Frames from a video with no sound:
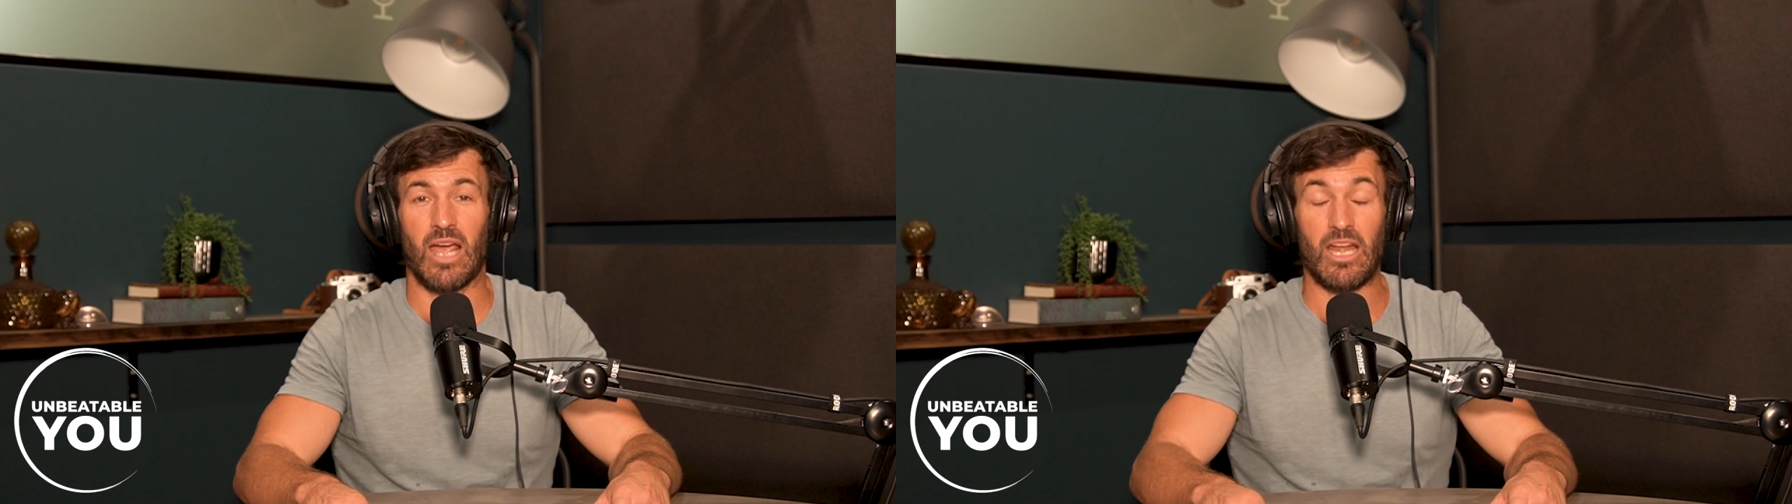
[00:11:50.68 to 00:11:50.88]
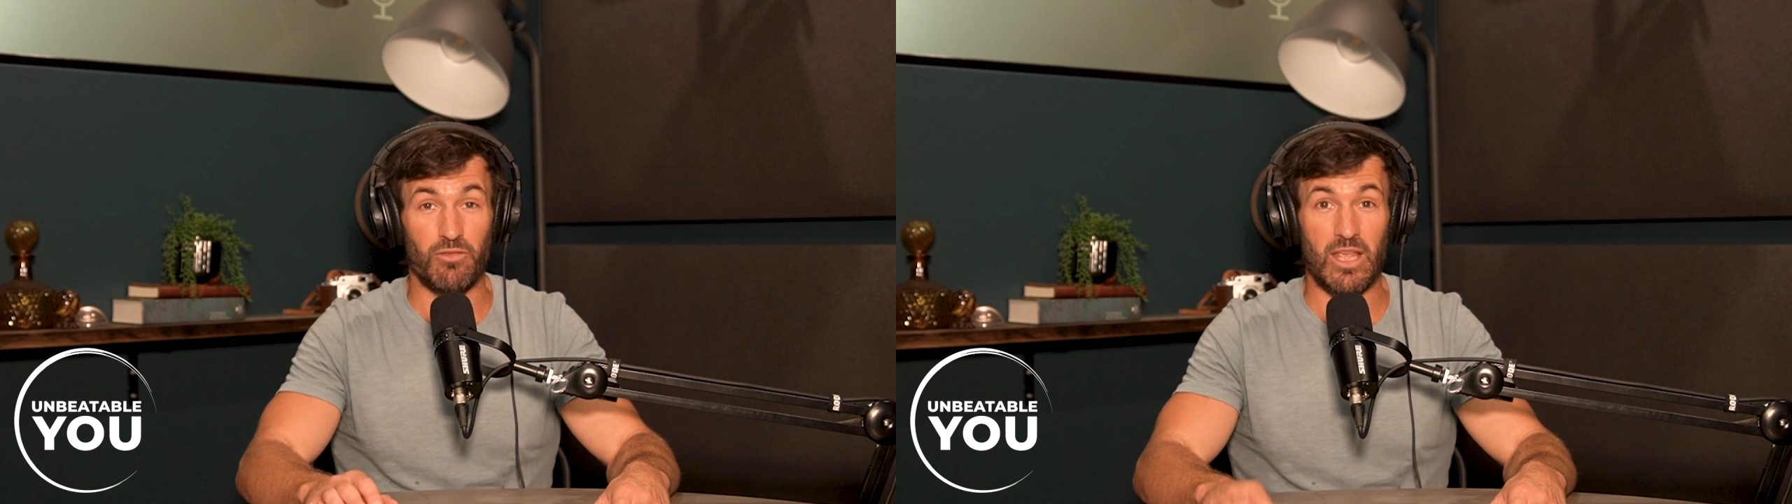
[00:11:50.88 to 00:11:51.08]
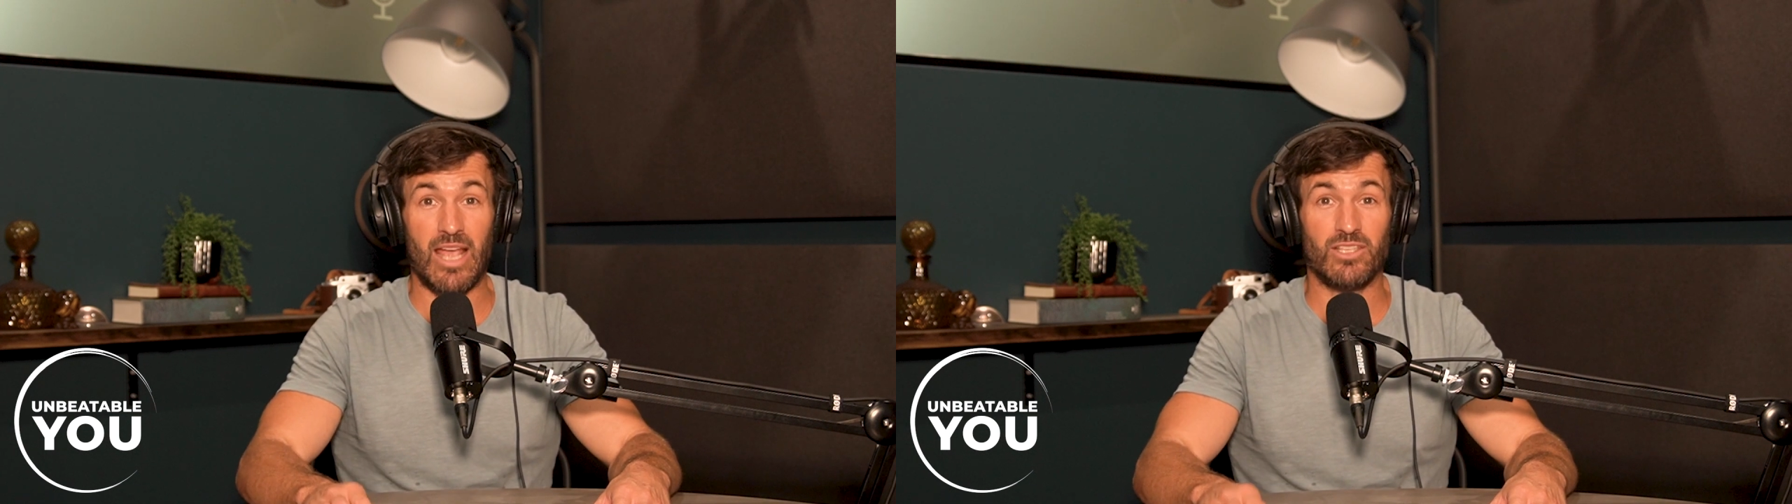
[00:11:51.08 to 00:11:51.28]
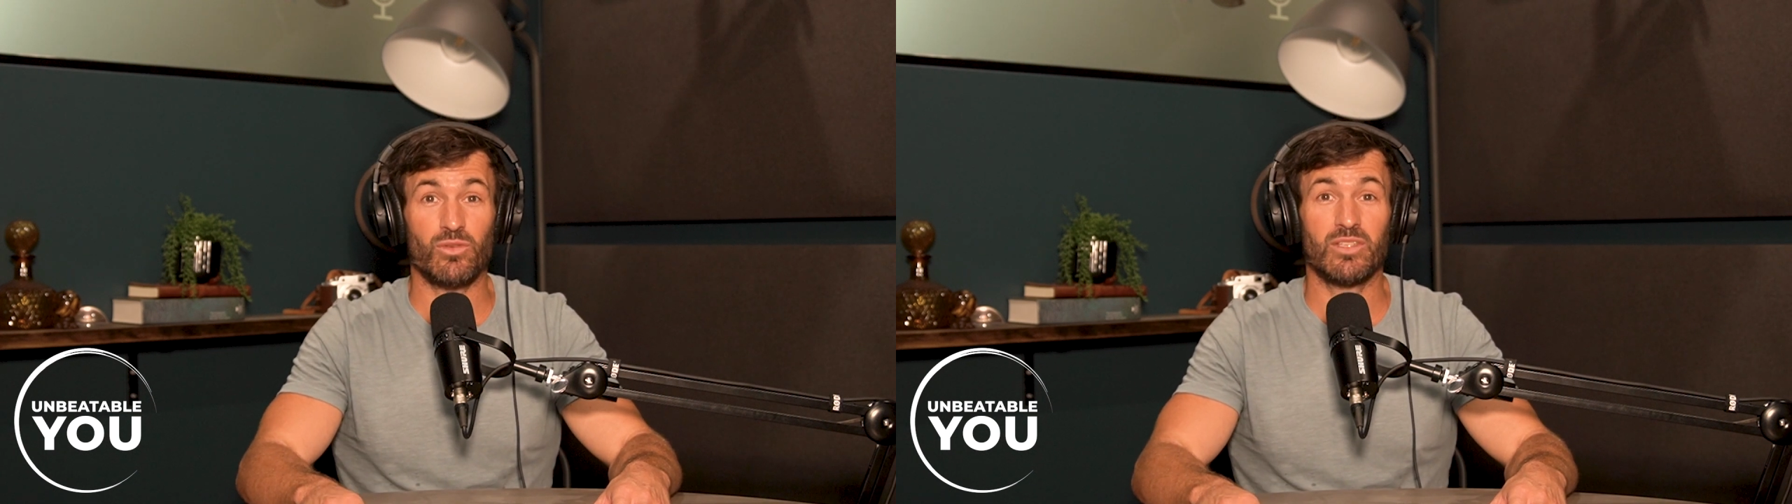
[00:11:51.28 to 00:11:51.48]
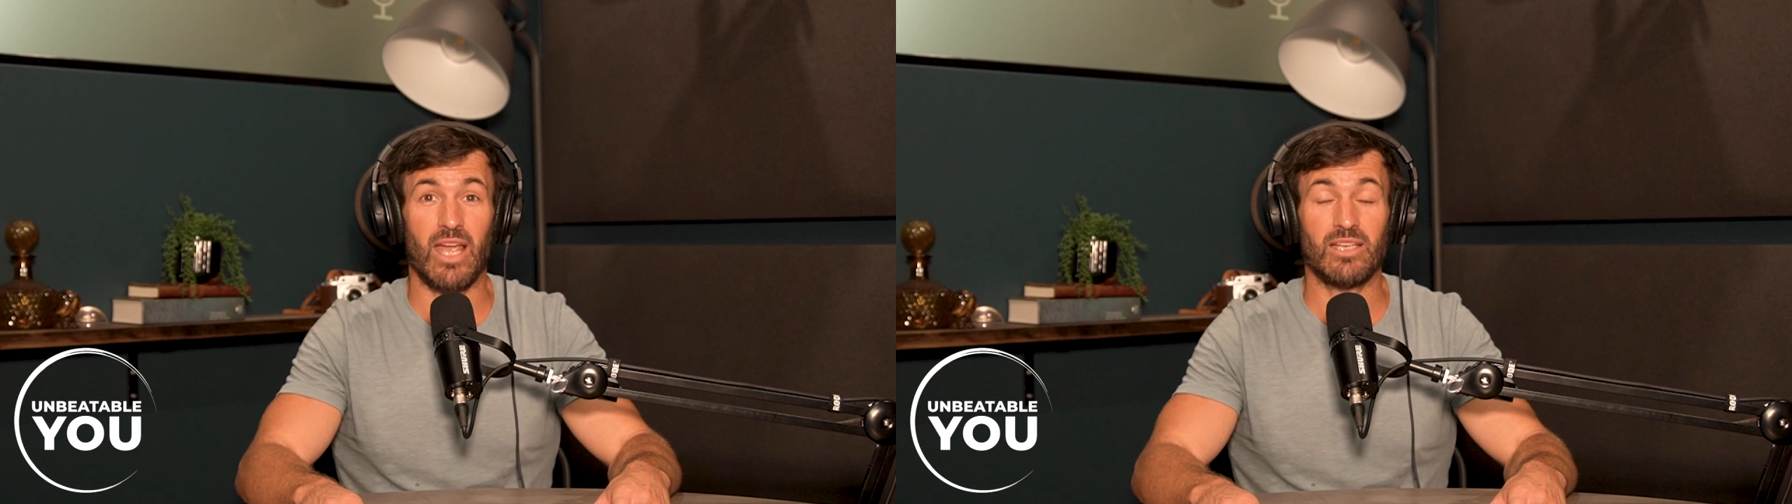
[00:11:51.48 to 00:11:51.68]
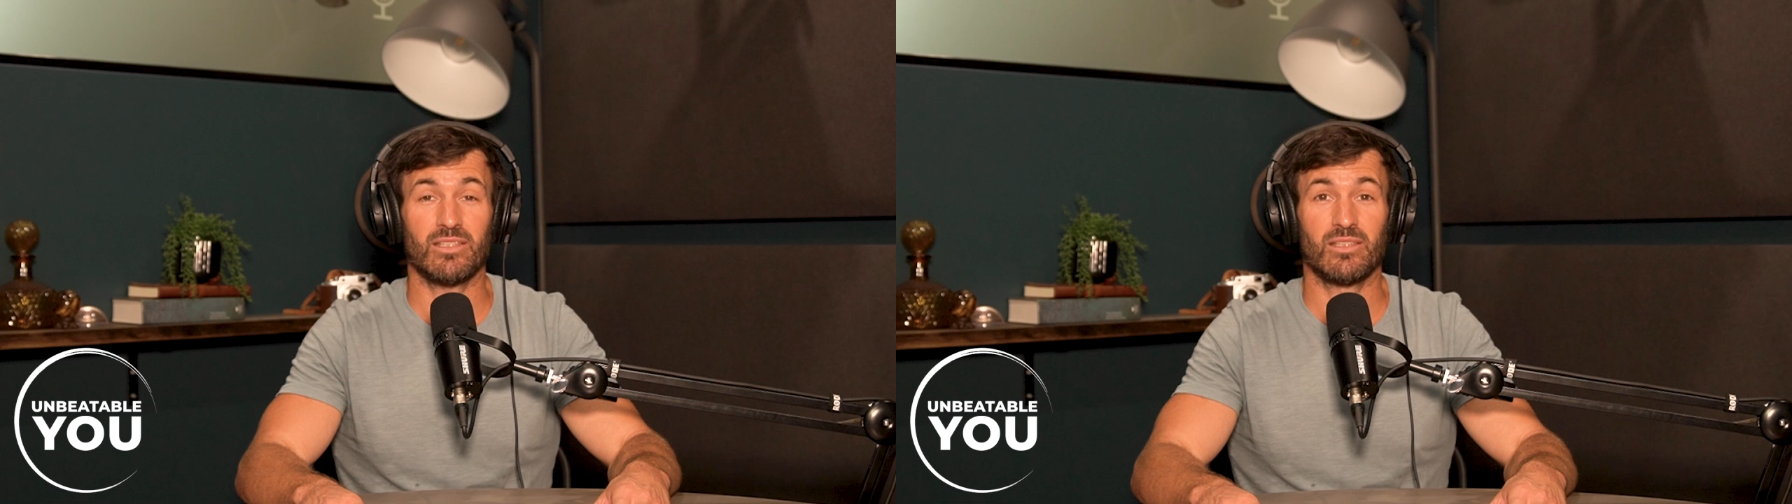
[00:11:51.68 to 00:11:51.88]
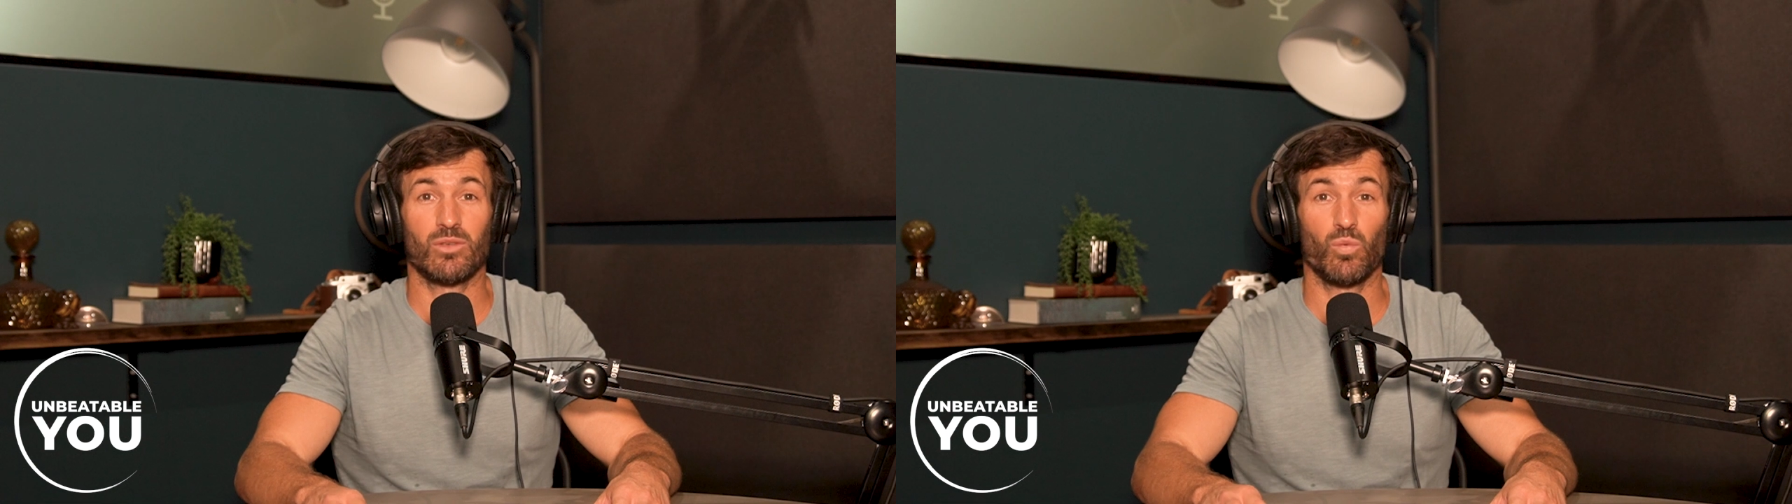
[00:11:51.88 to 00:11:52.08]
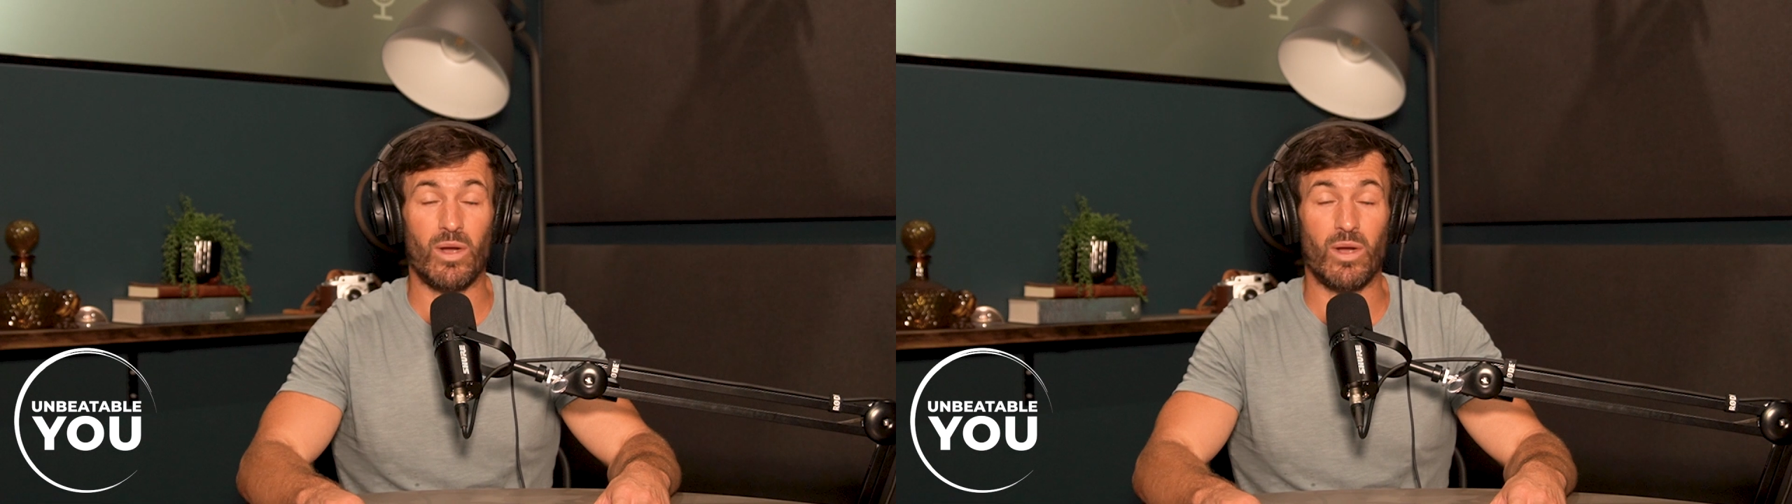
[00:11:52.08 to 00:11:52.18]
And if the answer is yes,